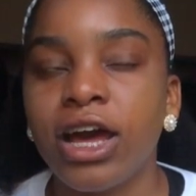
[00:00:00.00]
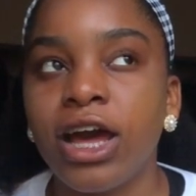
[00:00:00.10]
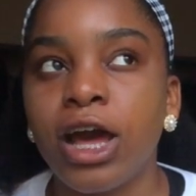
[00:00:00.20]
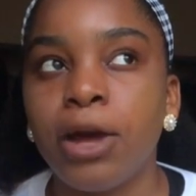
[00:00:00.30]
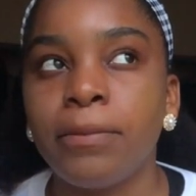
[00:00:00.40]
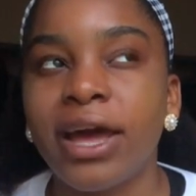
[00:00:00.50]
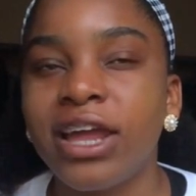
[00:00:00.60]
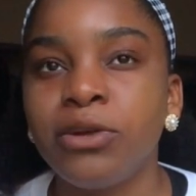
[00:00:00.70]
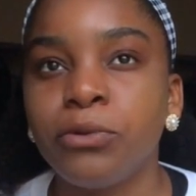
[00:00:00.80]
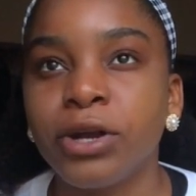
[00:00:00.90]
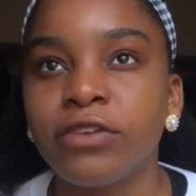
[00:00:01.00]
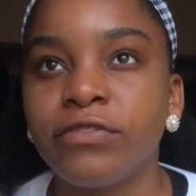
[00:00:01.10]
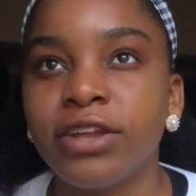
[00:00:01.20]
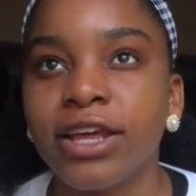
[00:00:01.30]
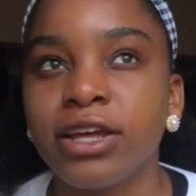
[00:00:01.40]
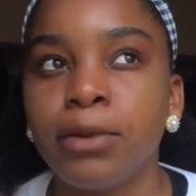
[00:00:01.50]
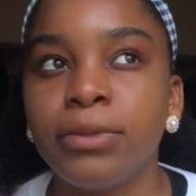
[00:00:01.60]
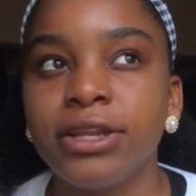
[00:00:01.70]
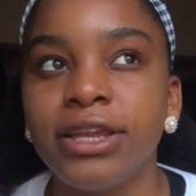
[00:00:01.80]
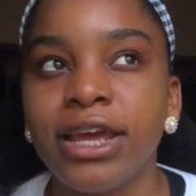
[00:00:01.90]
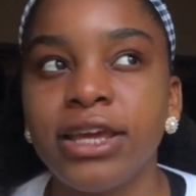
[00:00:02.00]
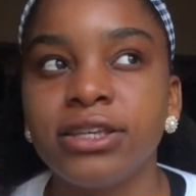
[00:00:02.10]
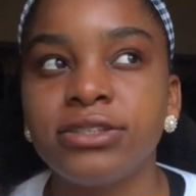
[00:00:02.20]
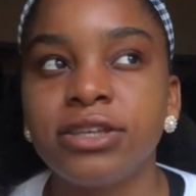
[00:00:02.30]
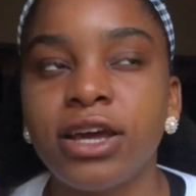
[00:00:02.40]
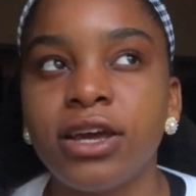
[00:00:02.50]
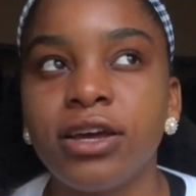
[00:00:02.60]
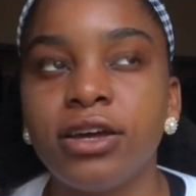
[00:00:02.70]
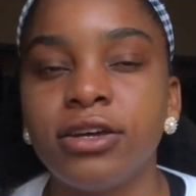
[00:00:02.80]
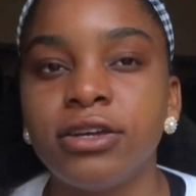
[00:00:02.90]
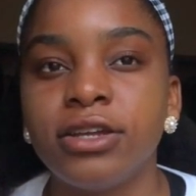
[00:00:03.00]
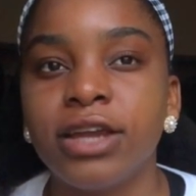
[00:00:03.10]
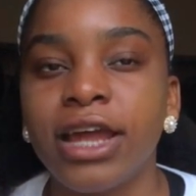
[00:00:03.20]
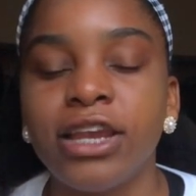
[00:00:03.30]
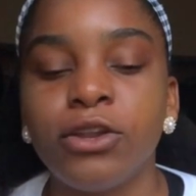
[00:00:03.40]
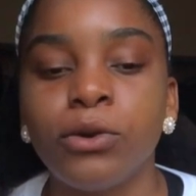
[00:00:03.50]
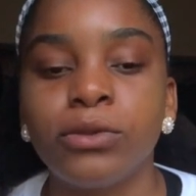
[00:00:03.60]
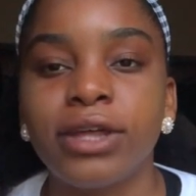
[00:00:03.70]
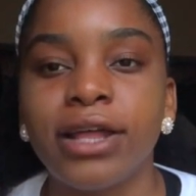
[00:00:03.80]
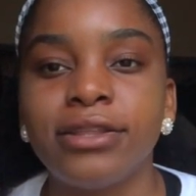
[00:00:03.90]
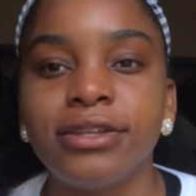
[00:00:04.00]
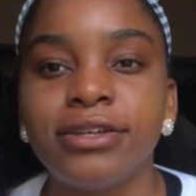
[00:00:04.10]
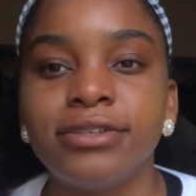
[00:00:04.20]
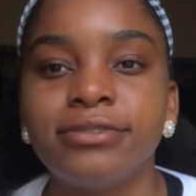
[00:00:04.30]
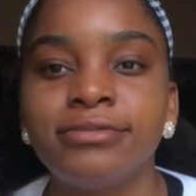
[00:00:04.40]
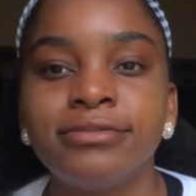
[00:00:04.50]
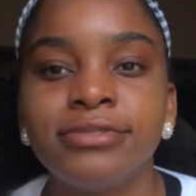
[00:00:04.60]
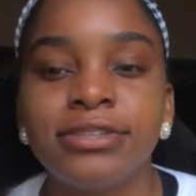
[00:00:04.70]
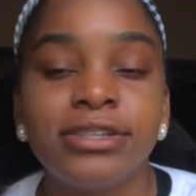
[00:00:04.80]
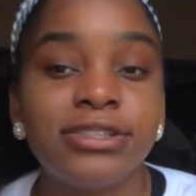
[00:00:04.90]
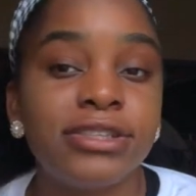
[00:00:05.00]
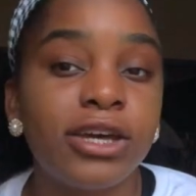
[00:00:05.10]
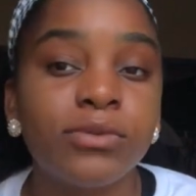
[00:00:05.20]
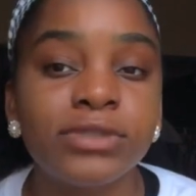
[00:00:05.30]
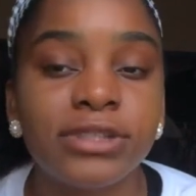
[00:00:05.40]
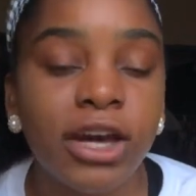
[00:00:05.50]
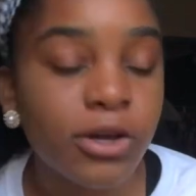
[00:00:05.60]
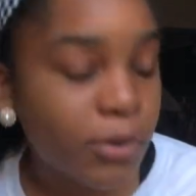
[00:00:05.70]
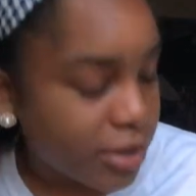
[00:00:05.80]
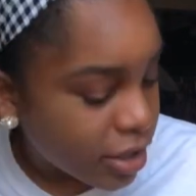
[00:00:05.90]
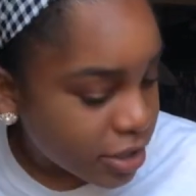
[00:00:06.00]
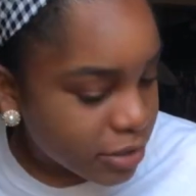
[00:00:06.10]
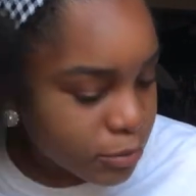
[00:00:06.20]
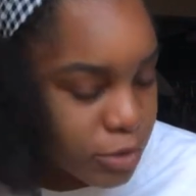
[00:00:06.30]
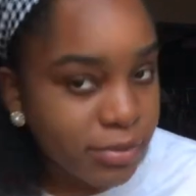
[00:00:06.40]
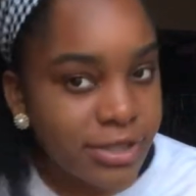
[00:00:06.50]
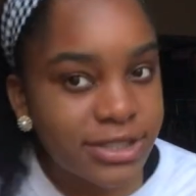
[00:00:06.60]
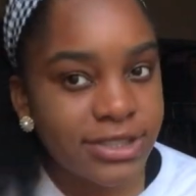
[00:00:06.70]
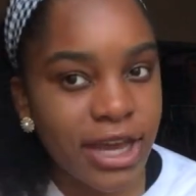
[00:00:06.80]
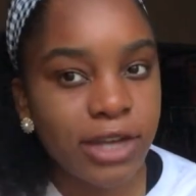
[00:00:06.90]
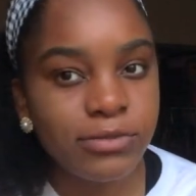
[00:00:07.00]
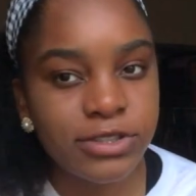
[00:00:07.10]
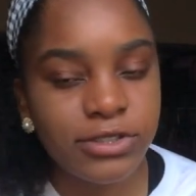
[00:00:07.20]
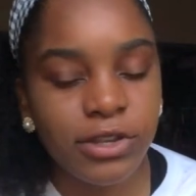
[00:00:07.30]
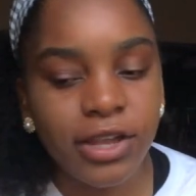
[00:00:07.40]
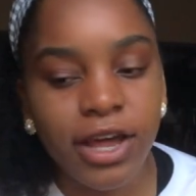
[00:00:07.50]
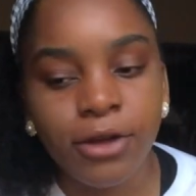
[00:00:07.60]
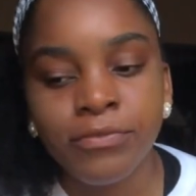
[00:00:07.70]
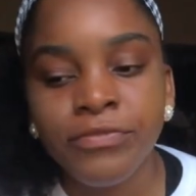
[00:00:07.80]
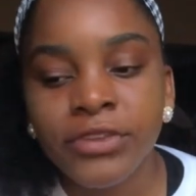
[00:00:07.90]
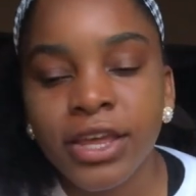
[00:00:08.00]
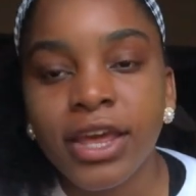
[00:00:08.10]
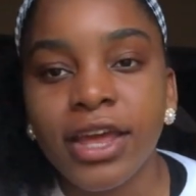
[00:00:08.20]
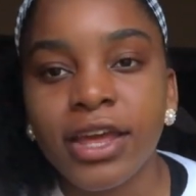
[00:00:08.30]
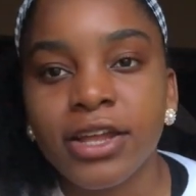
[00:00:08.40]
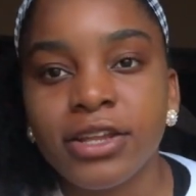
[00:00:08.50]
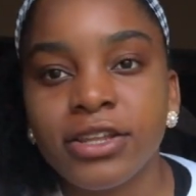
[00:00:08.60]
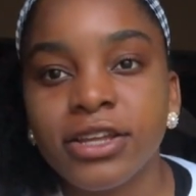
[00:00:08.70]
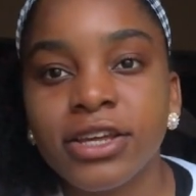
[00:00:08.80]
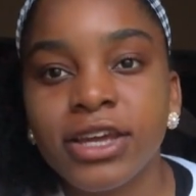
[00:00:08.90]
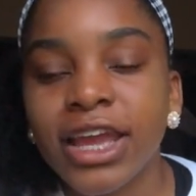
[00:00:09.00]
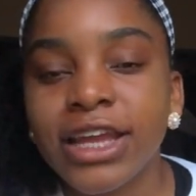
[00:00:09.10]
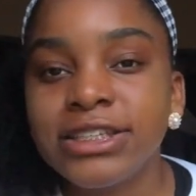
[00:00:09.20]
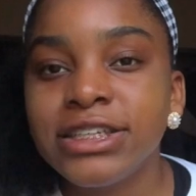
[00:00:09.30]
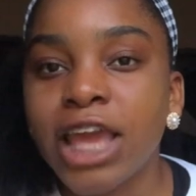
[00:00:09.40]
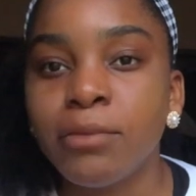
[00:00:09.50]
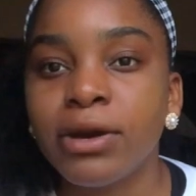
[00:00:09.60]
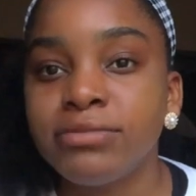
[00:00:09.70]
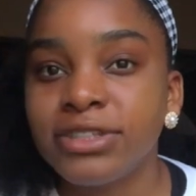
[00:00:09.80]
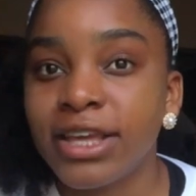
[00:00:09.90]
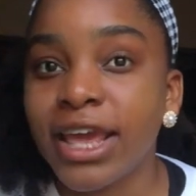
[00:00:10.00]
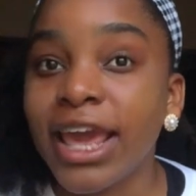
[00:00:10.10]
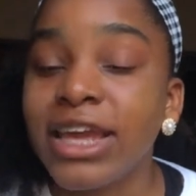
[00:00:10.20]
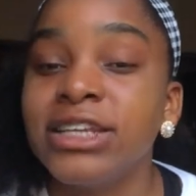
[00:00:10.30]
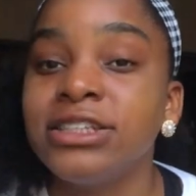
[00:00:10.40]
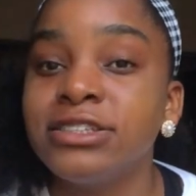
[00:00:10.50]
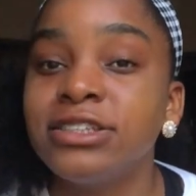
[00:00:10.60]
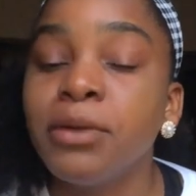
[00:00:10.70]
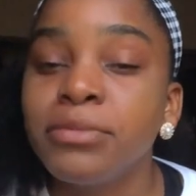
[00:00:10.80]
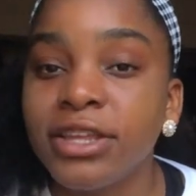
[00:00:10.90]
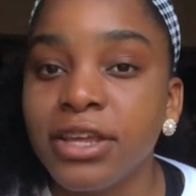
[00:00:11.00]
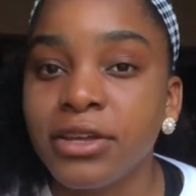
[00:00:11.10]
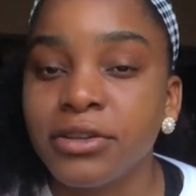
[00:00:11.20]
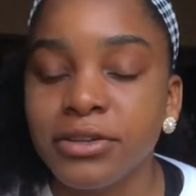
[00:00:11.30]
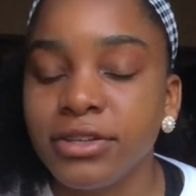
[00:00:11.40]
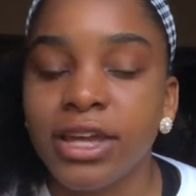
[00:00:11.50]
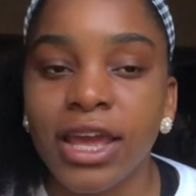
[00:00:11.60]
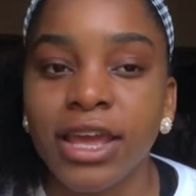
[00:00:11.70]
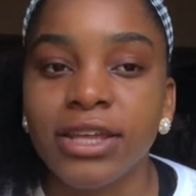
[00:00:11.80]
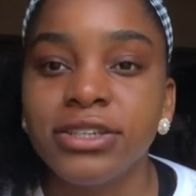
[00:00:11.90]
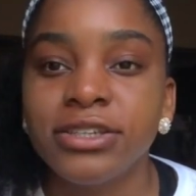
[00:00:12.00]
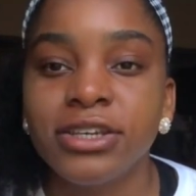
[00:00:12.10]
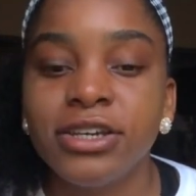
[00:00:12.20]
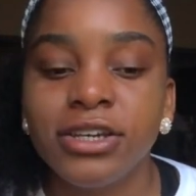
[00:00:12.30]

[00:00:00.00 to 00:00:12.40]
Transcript: um, I hadn't worked for like a couple of days and I didn't know that the sale was not going on anymore, but the sign was still out, and the candy came up to eight something, and